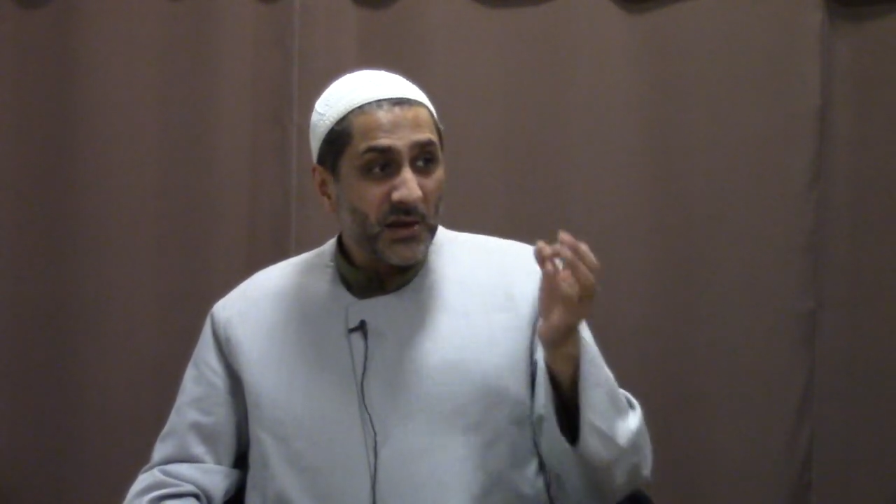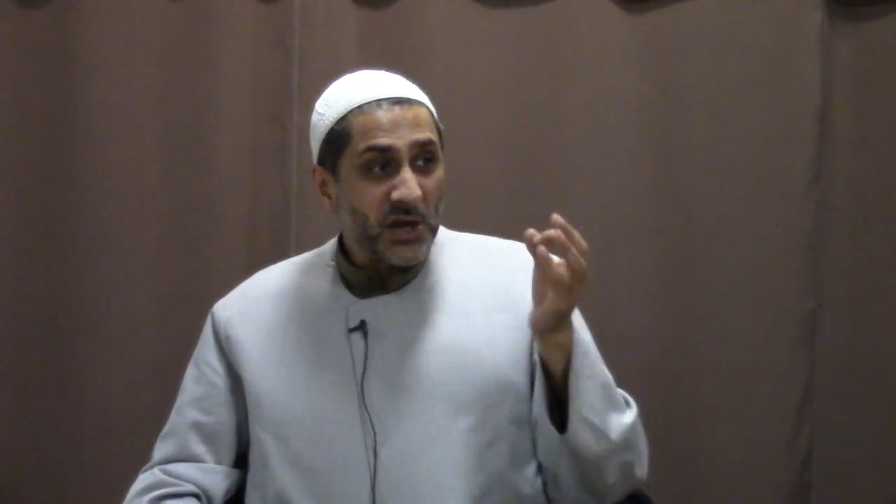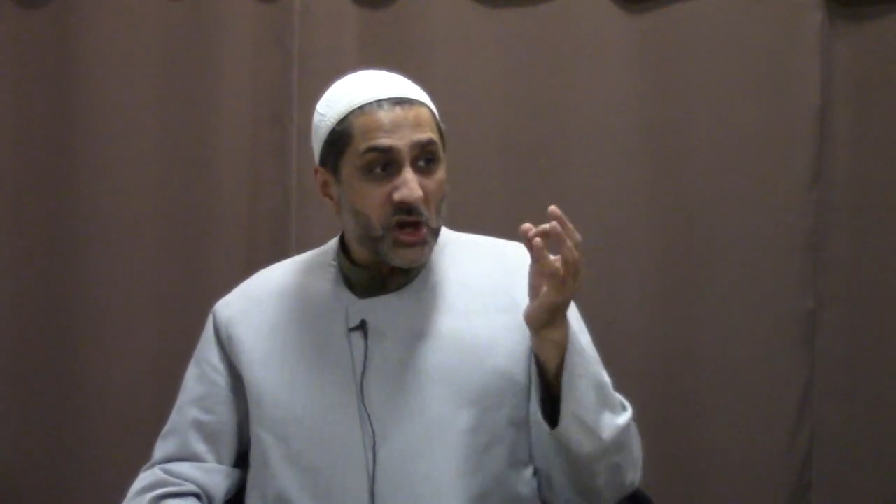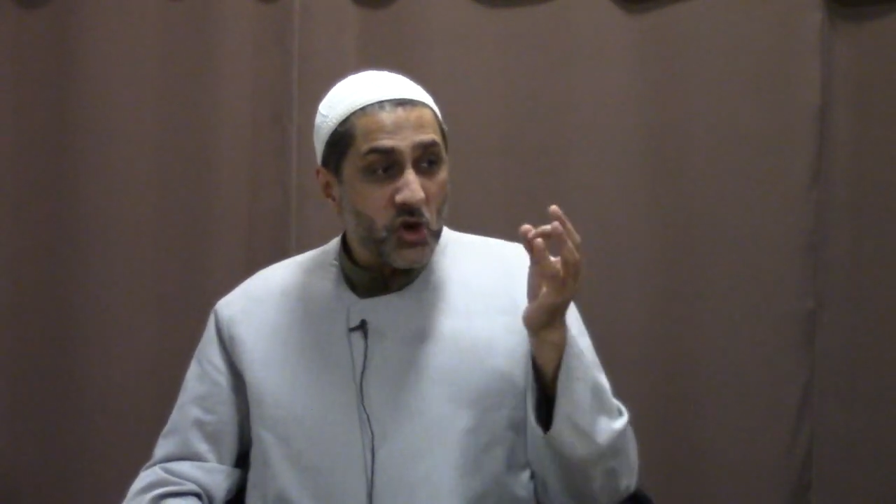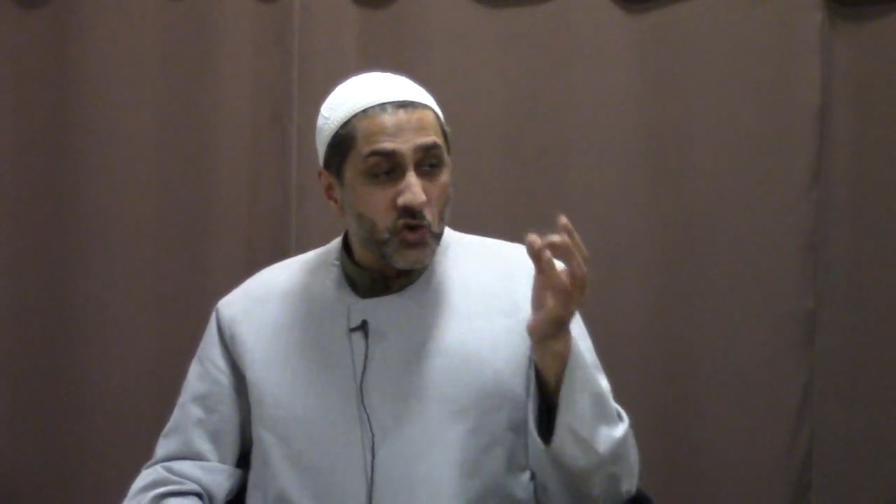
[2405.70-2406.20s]

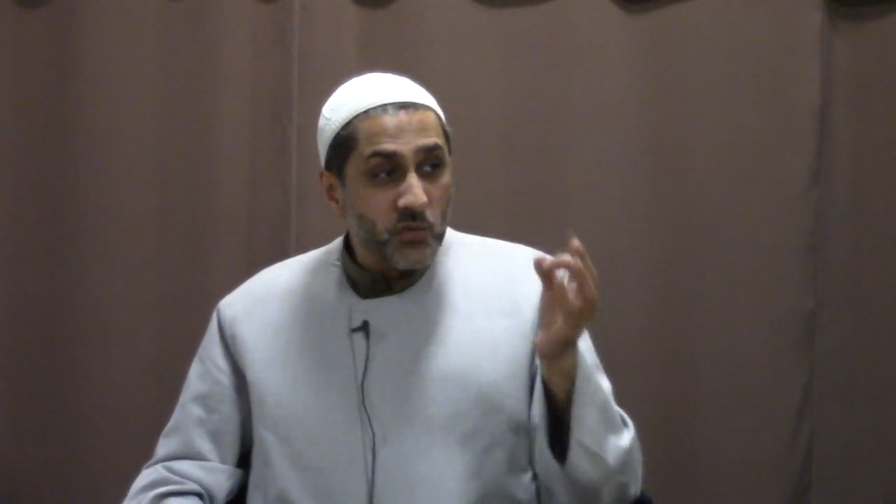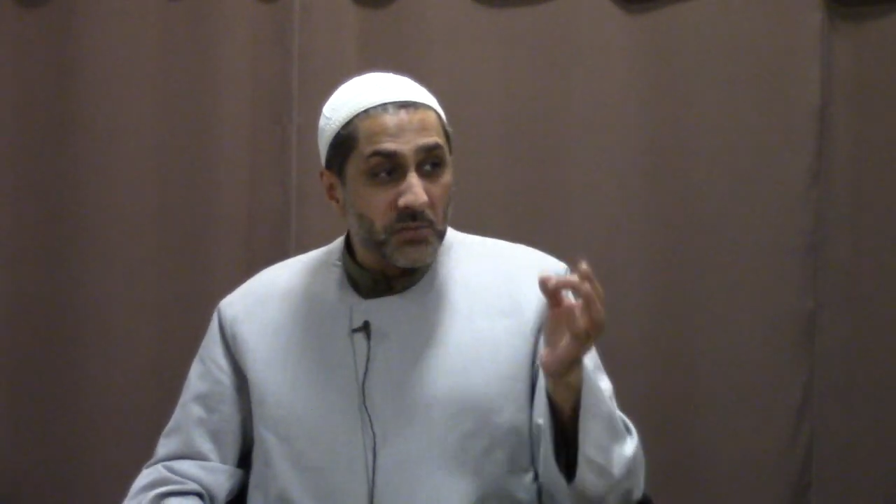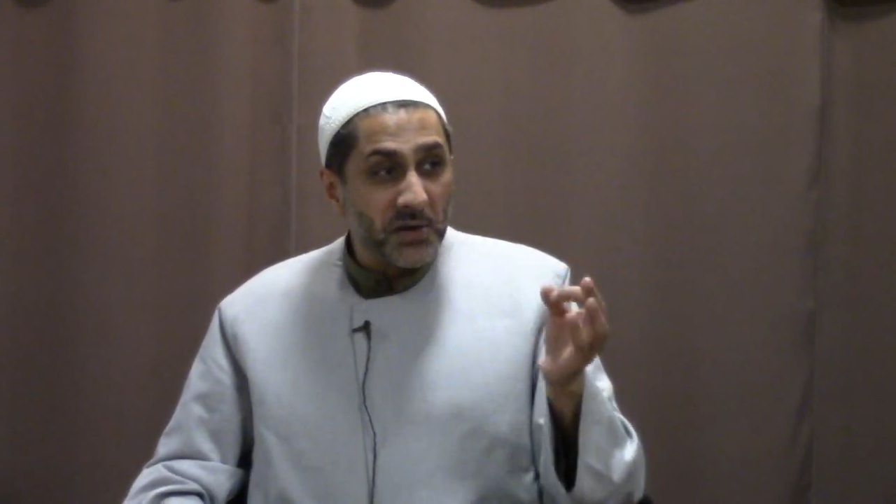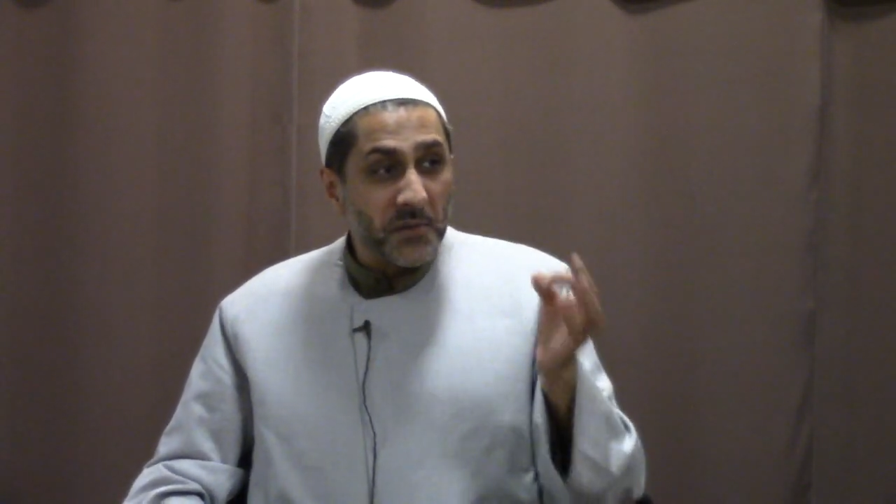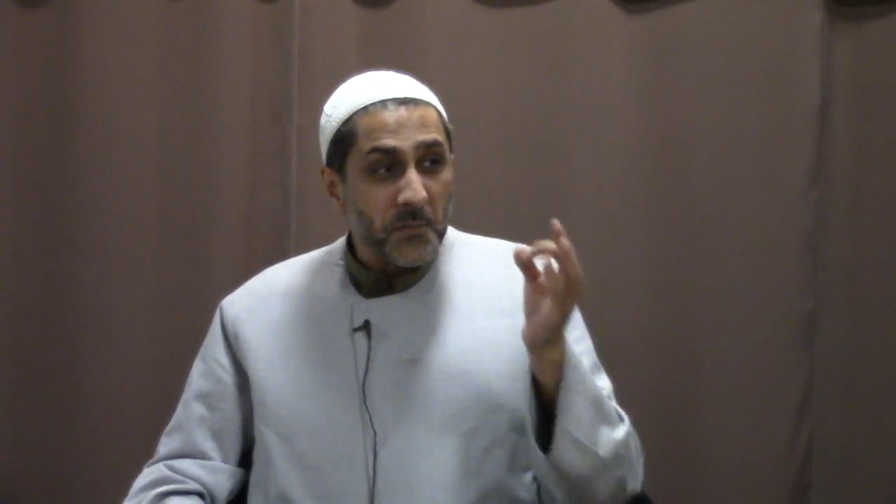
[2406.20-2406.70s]

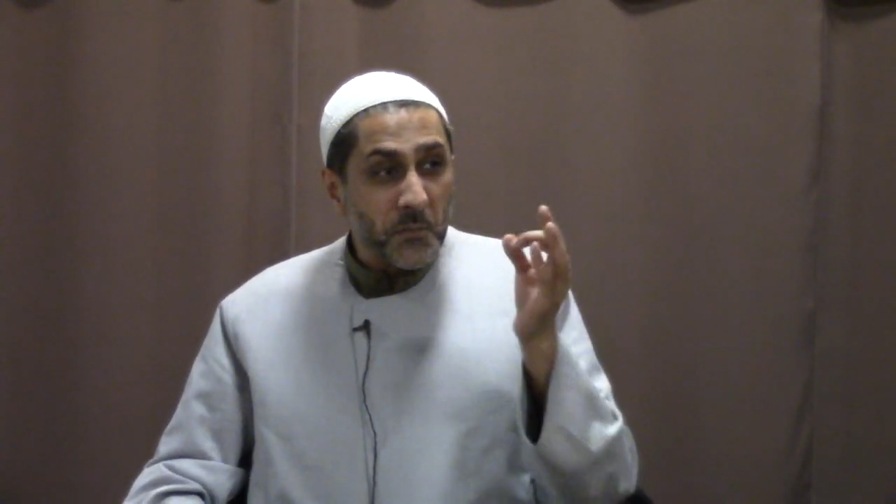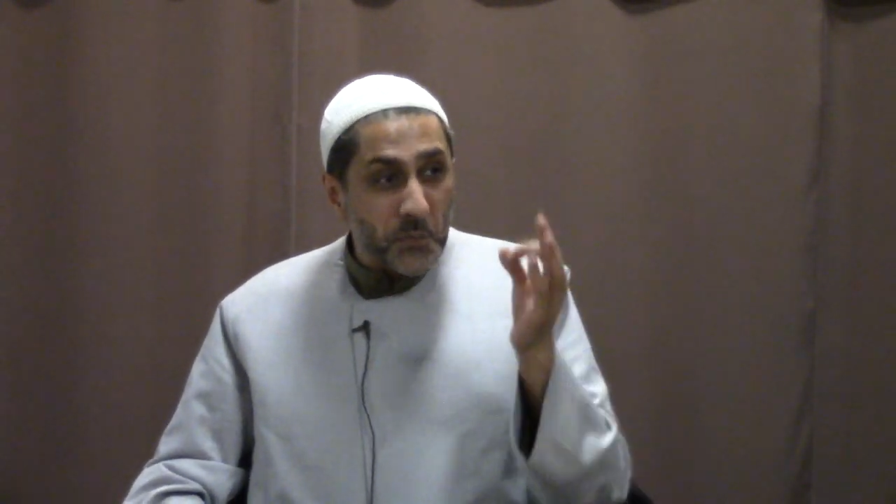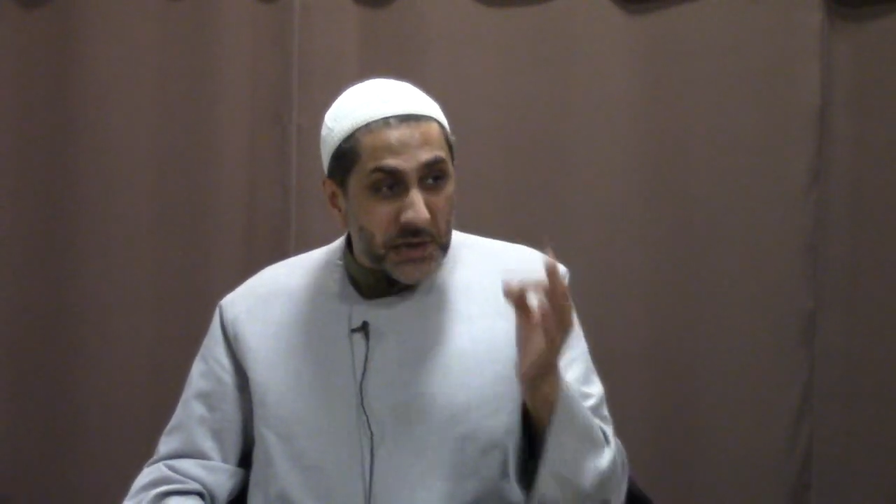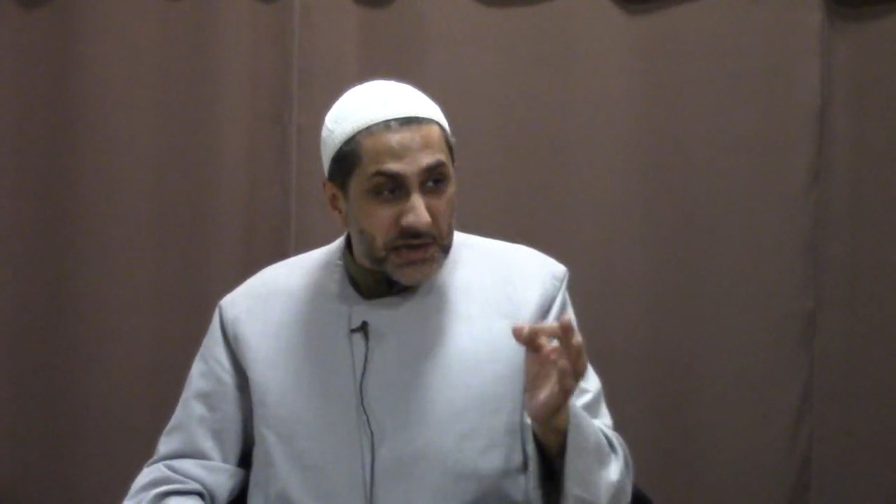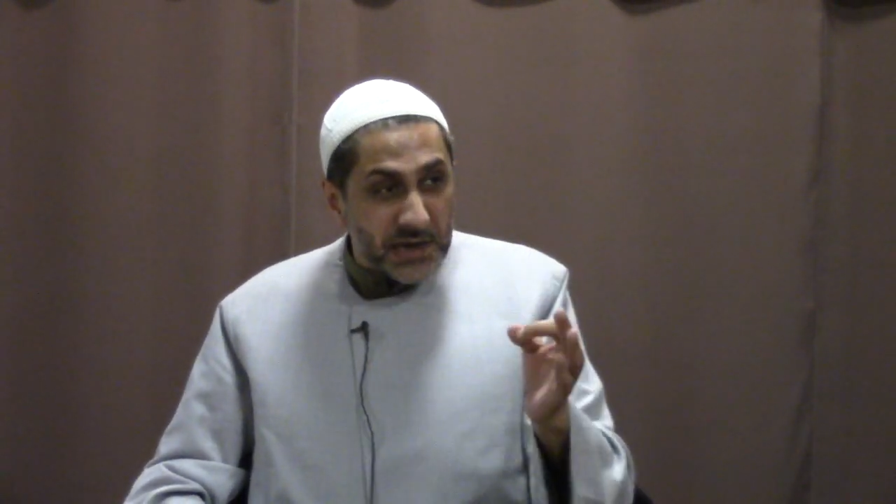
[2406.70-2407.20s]
Human
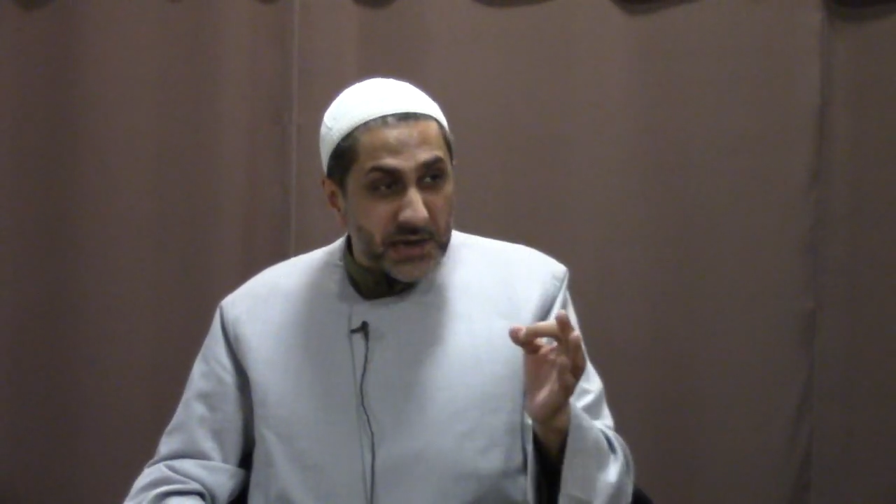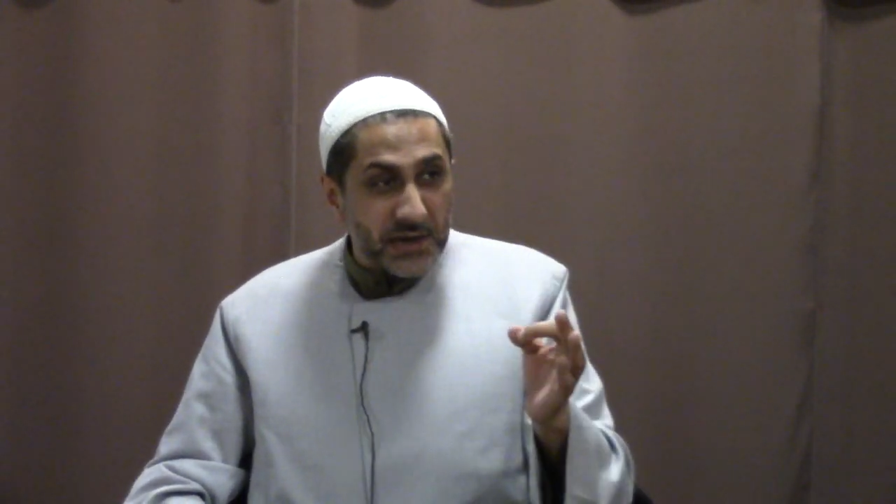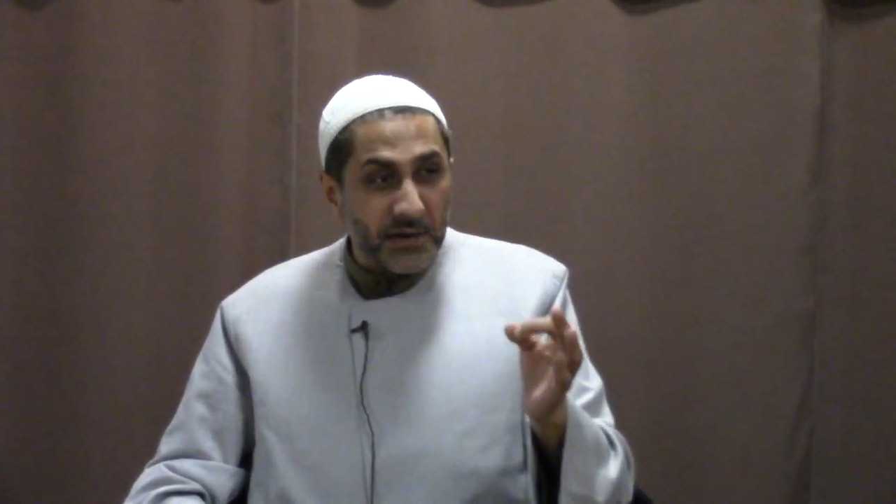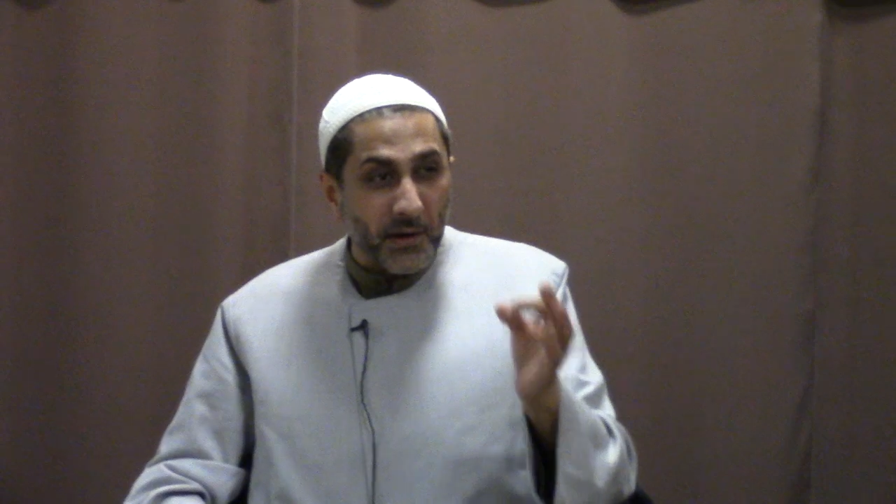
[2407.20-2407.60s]
being